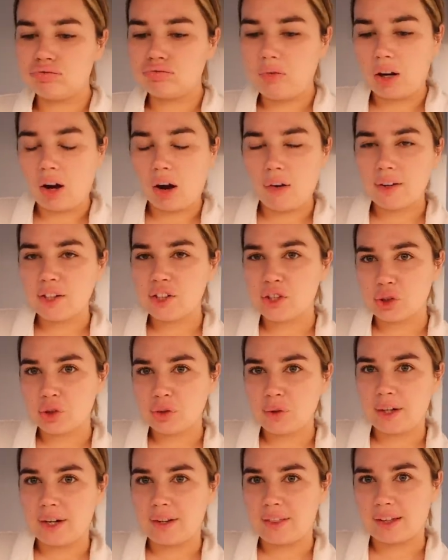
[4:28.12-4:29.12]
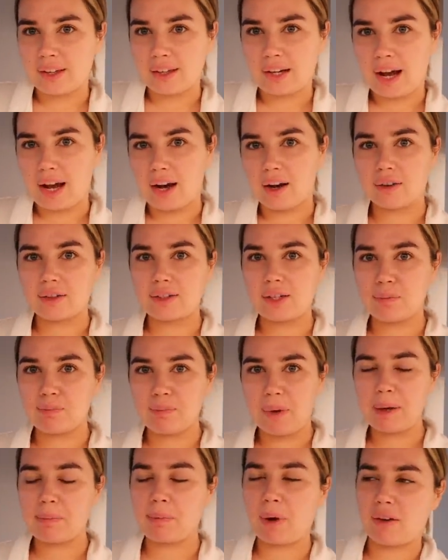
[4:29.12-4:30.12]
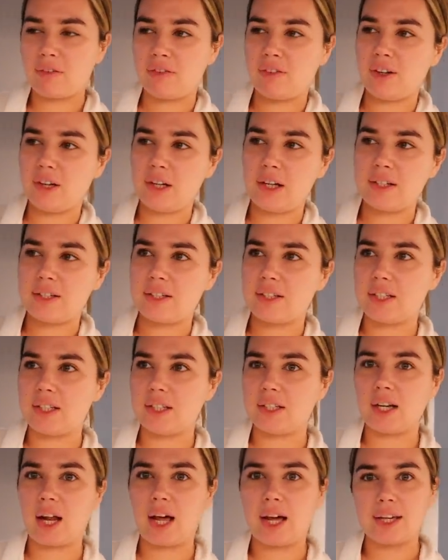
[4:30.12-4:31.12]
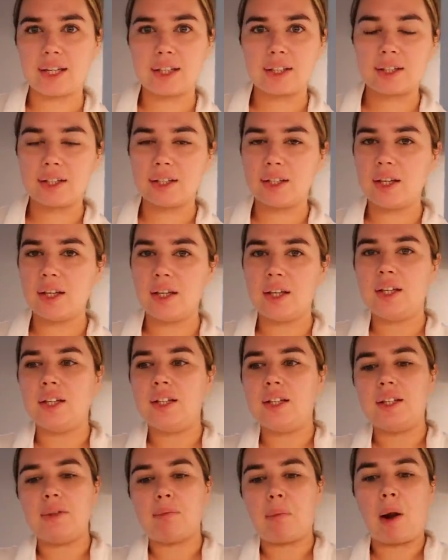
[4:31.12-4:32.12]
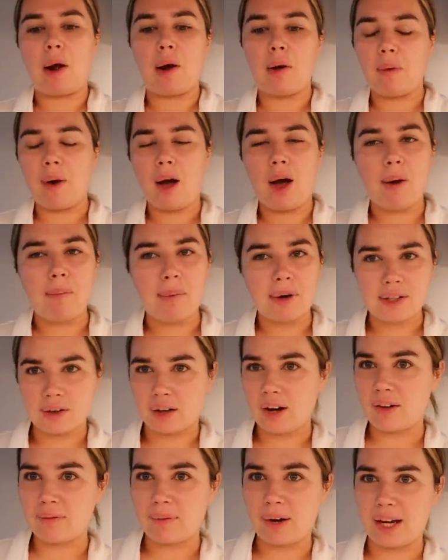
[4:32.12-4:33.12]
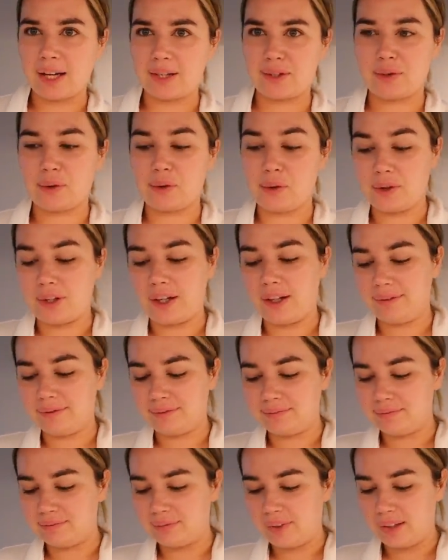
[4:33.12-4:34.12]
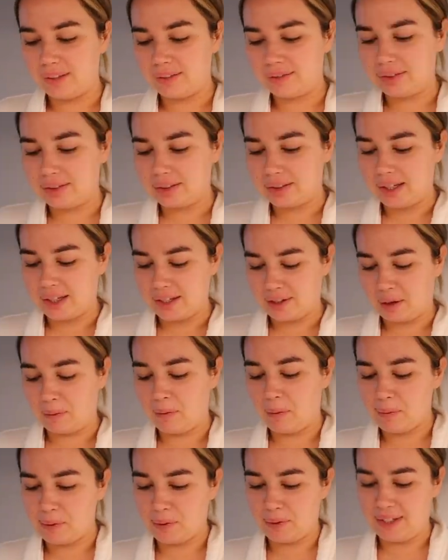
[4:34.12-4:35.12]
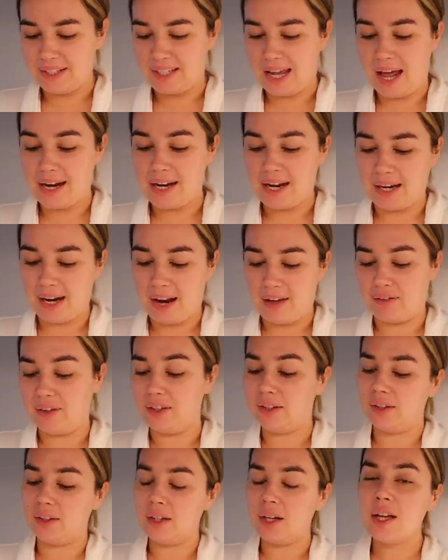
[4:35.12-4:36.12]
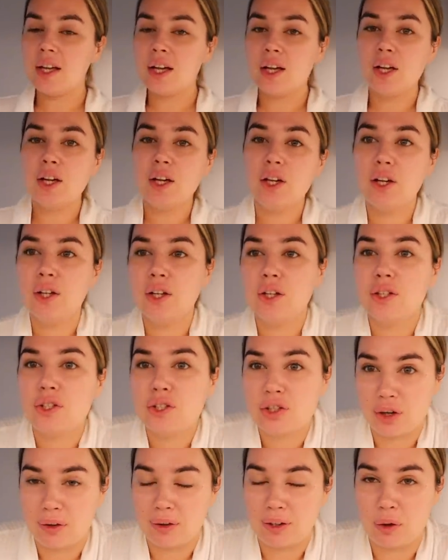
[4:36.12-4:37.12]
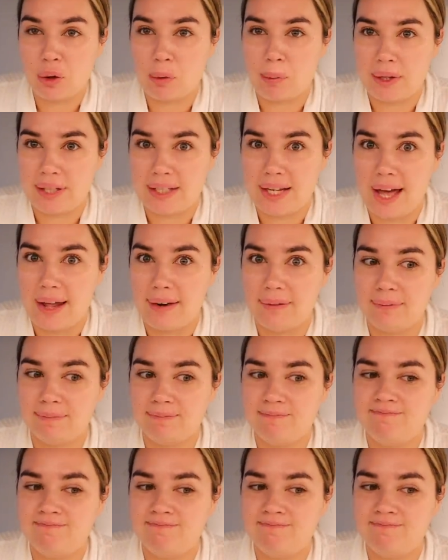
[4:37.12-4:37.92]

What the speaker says: I can't really do anything now because I'd make breakfast and like blah blah, but I don't have my Asda order. It's coming between 10 and 11. It's currently 10:15.